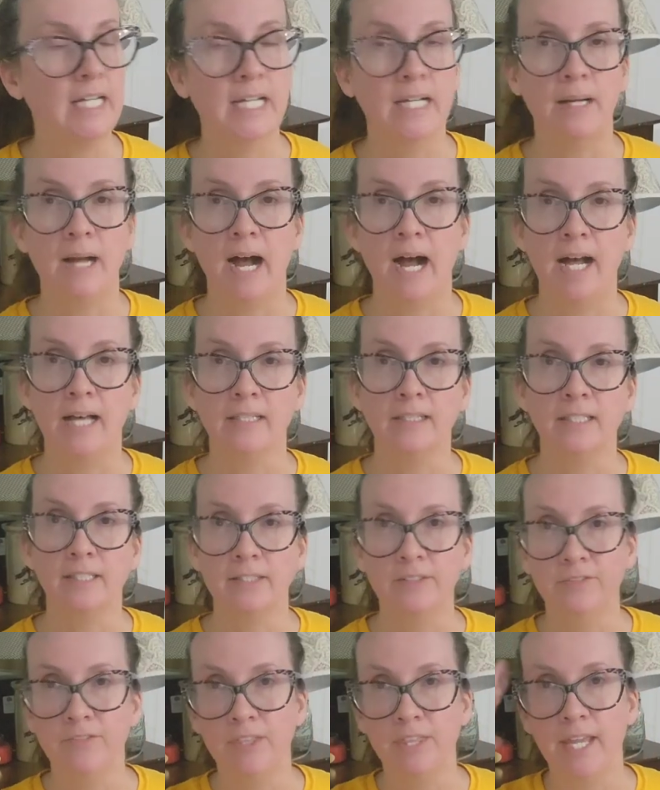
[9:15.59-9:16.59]
I
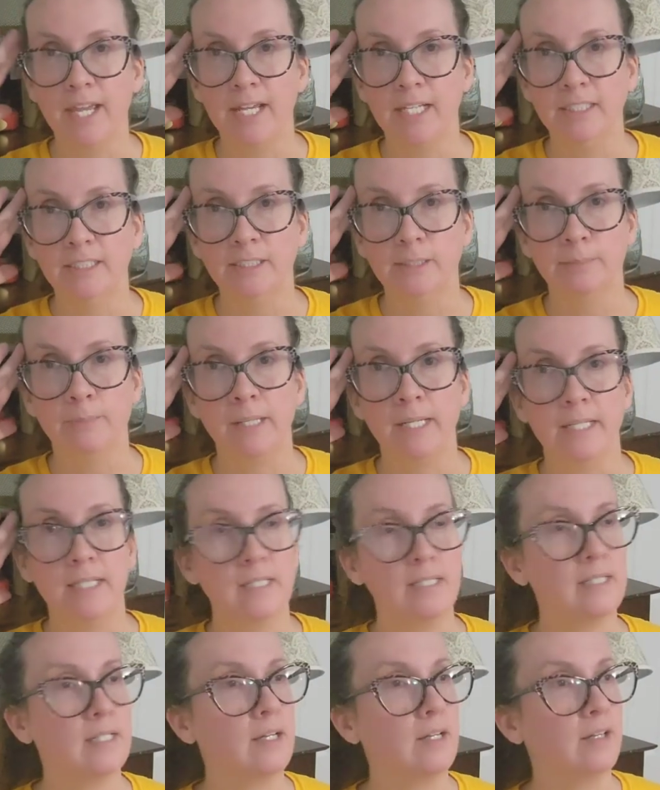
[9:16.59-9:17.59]
live in the
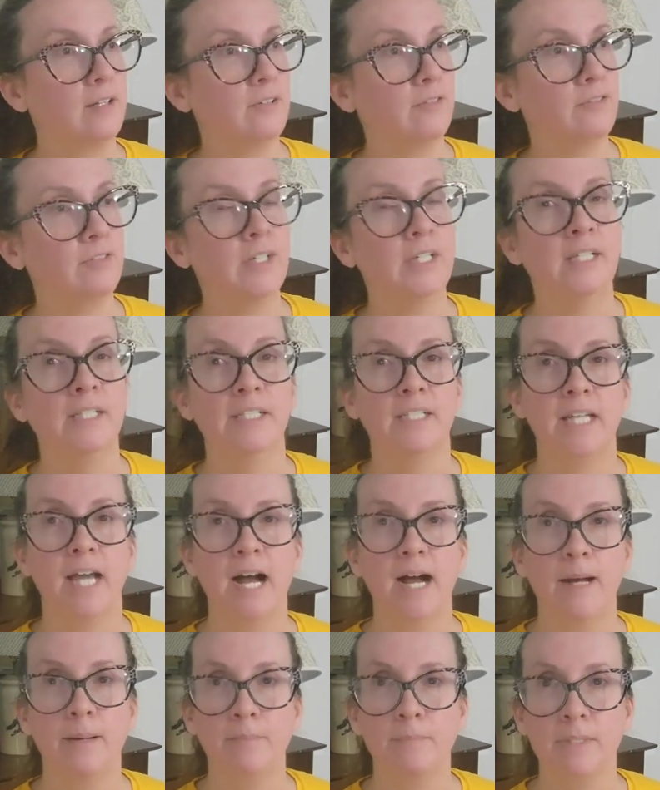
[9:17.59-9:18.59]
headspace of
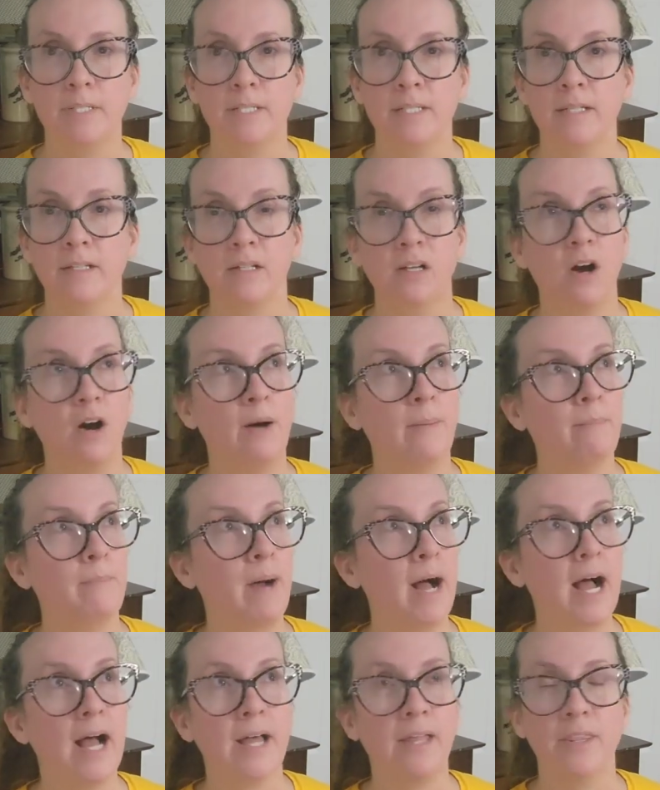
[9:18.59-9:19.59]
times gone
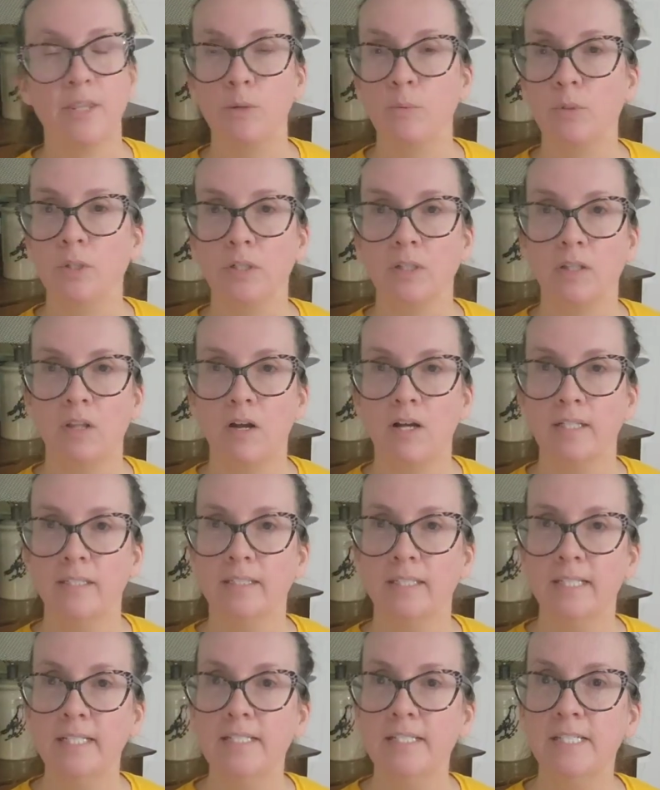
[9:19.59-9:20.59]
by that were a lot
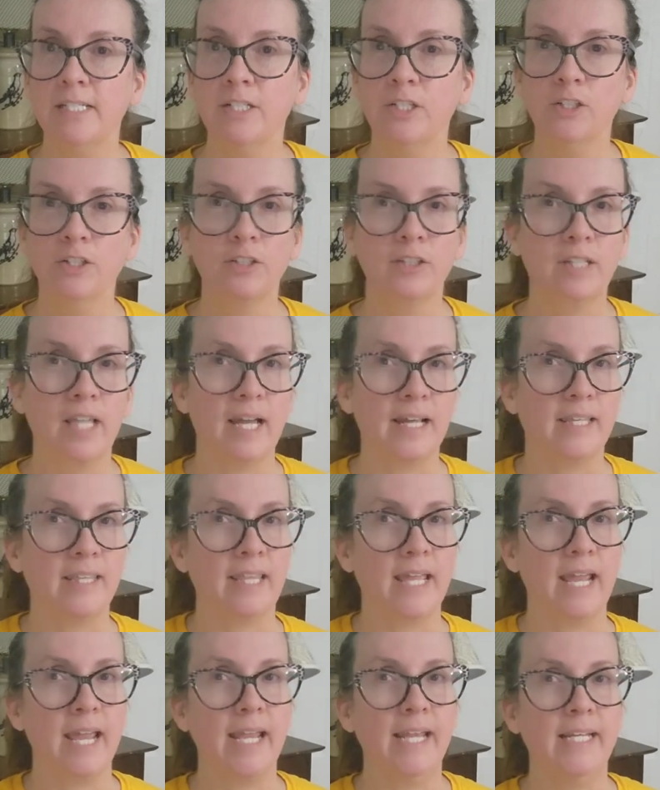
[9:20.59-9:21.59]
easier, like
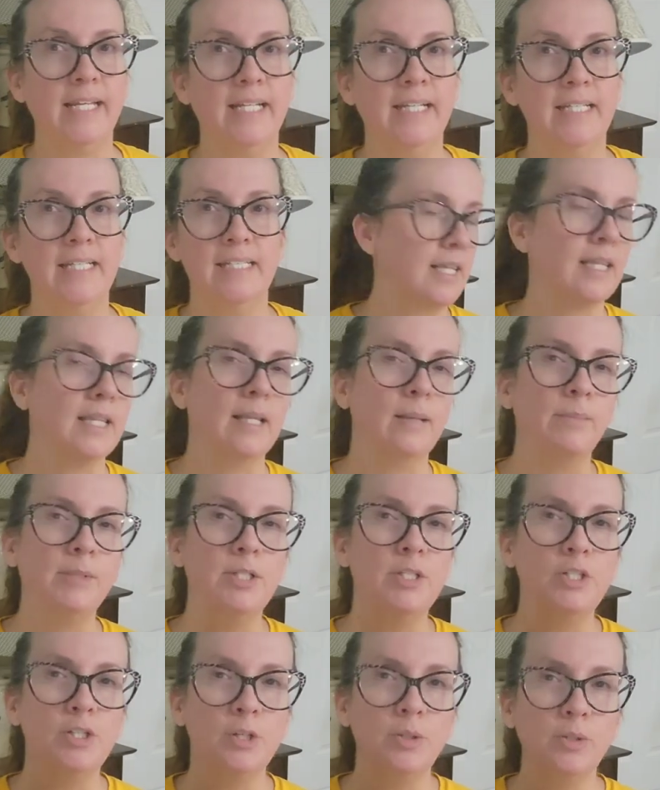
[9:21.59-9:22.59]
the 80s. Let me
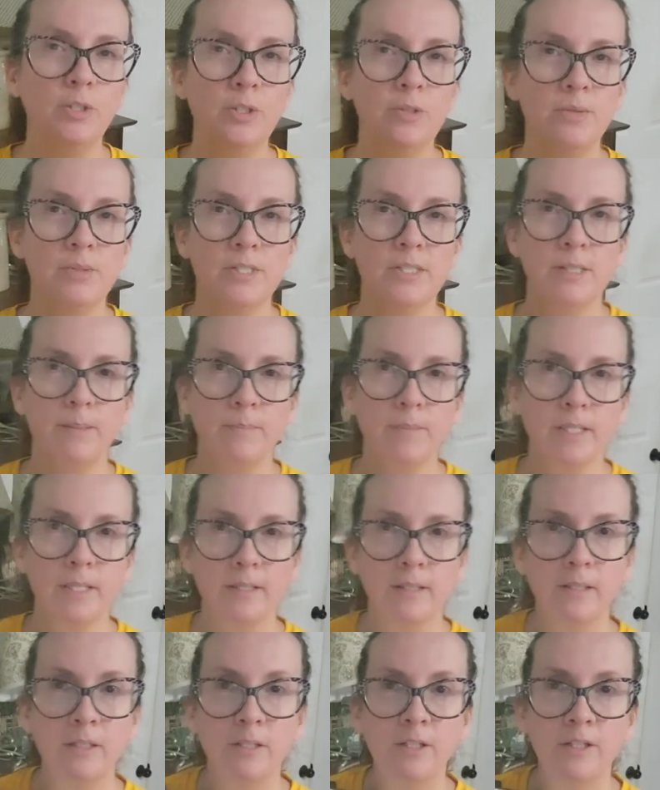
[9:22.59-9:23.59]
show you some
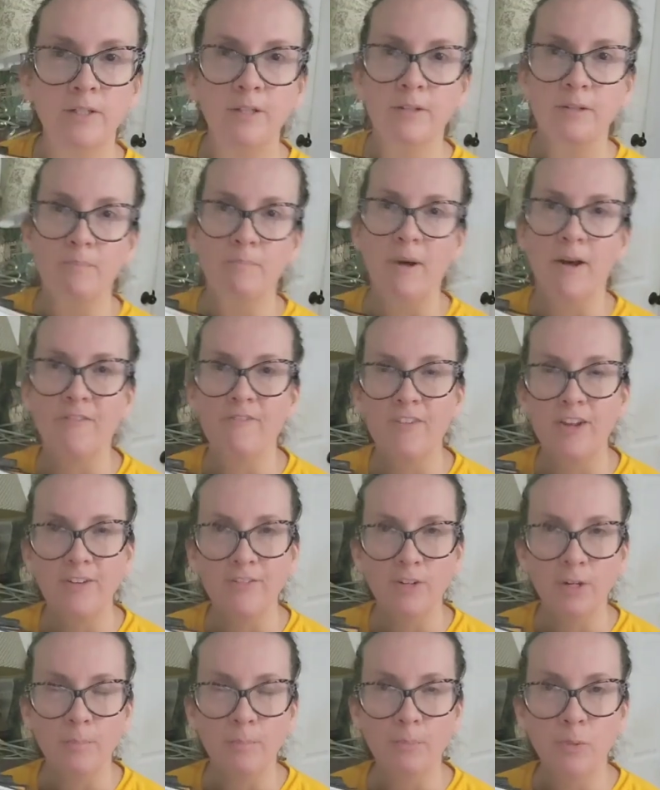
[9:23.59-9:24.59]
of my
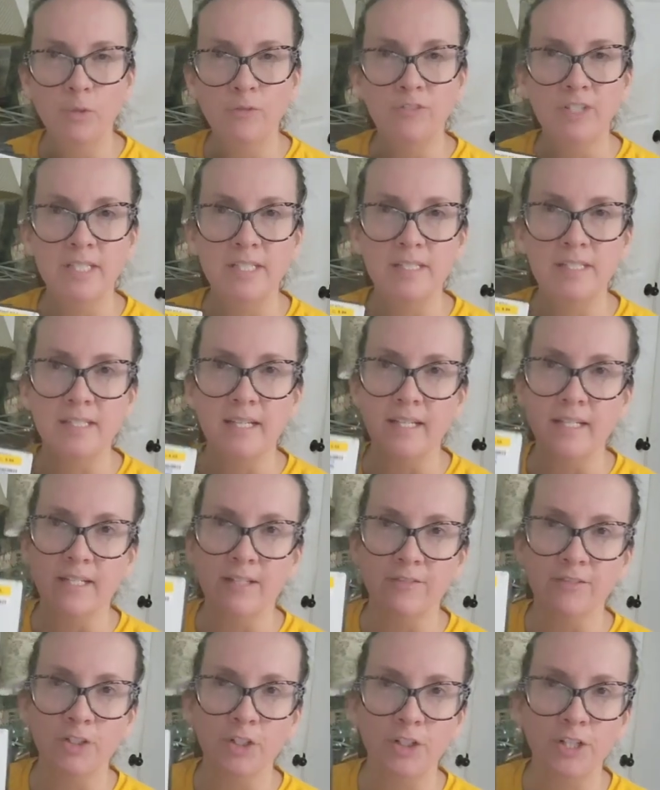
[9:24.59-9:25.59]
favorite movies, and
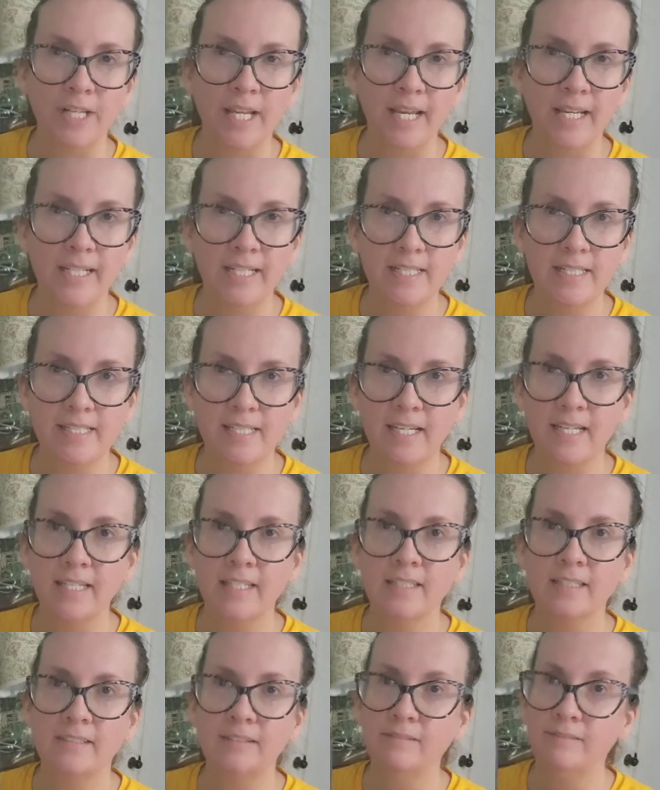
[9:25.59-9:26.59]
if you're an 80s
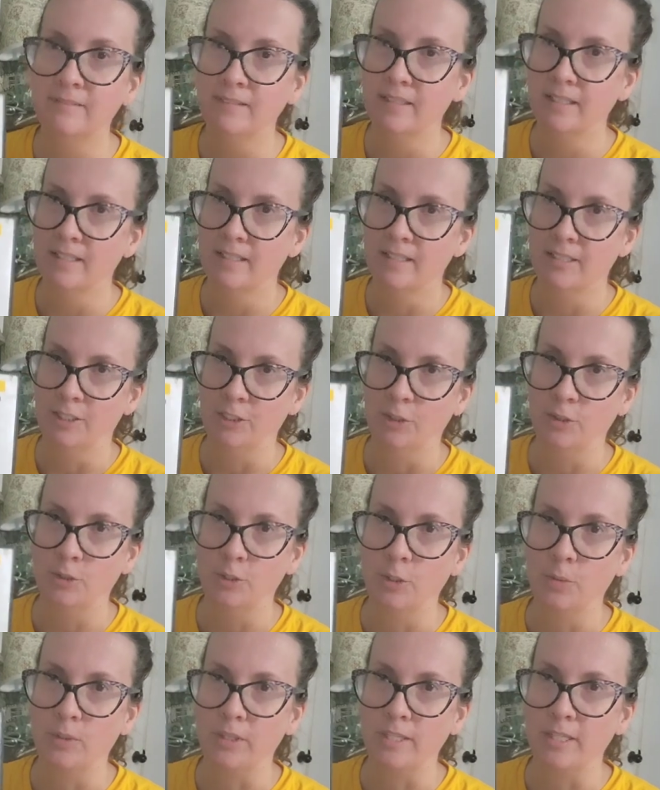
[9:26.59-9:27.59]
kid, you'll
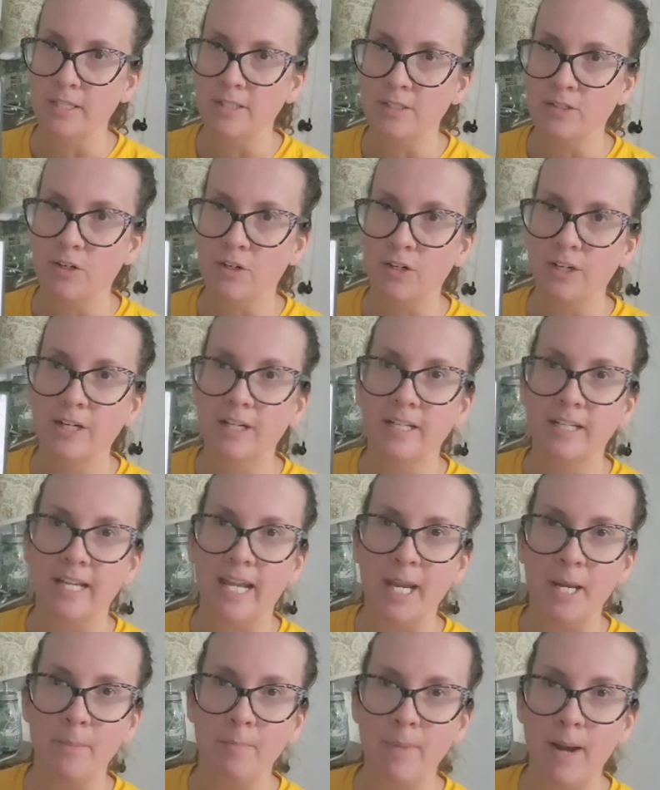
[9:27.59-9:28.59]
know what these are.
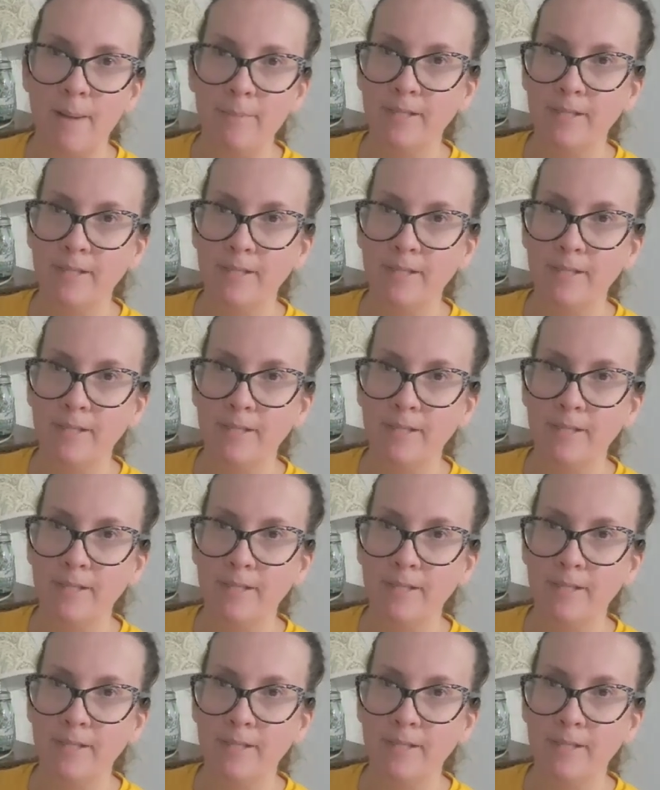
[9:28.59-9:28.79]
Can't Buy Me